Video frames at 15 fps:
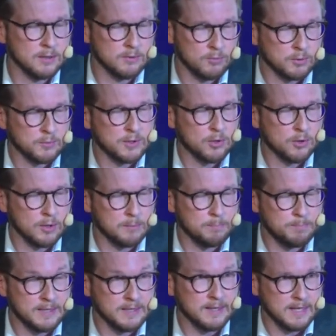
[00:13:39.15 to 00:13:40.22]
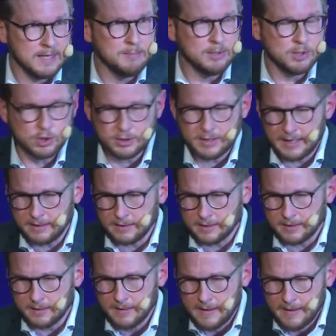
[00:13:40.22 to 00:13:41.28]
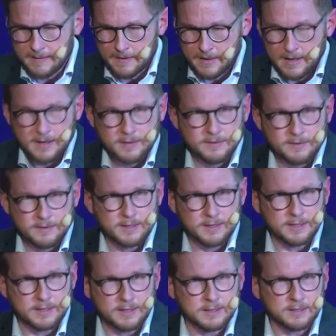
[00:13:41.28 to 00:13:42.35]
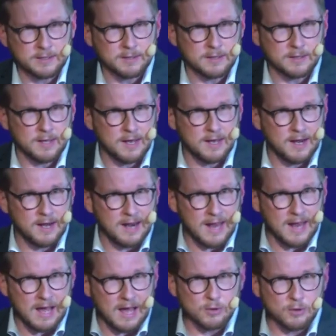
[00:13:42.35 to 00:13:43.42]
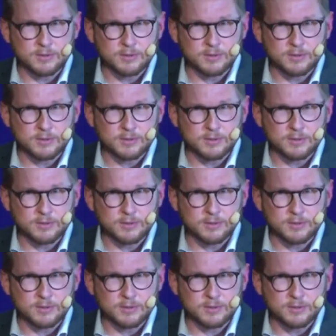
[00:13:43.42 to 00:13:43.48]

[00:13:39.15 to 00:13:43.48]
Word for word: uh, what we call big image data that allows us to